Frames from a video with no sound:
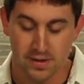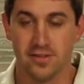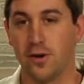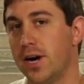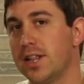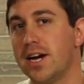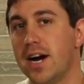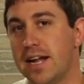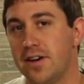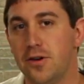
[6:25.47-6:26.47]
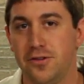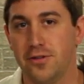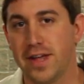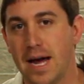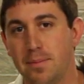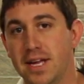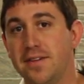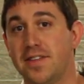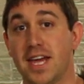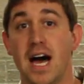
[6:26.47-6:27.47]
So earlier I told you that I
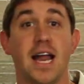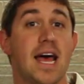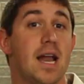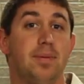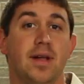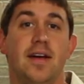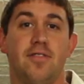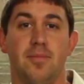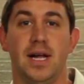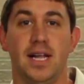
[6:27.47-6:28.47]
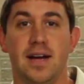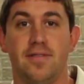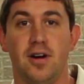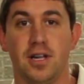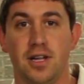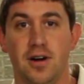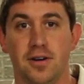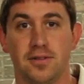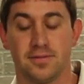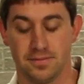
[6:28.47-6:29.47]
believe that God had a plan for my life all
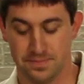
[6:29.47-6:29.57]
along.